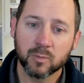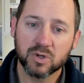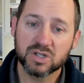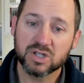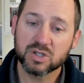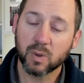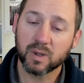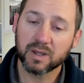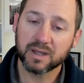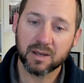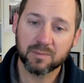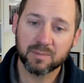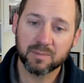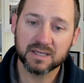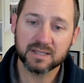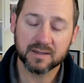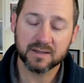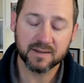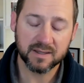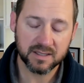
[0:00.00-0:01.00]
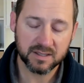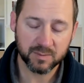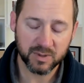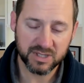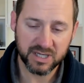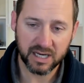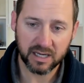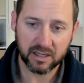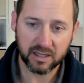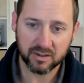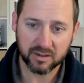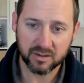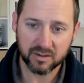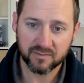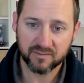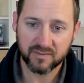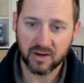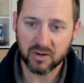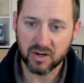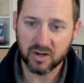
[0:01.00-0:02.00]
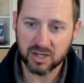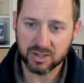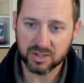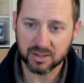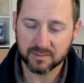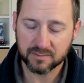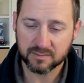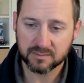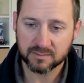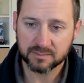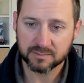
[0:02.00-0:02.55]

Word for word: which is what led me to this particular foundation.